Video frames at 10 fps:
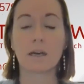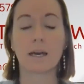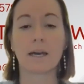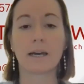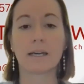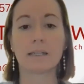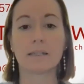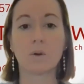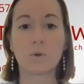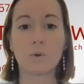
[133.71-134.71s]

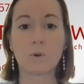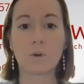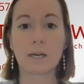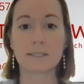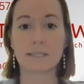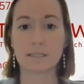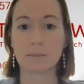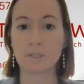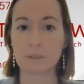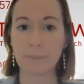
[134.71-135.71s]
or a
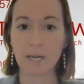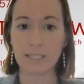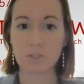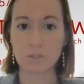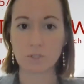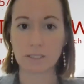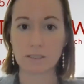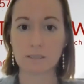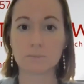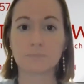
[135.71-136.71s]
testamentary minors
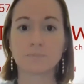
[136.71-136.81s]
trust.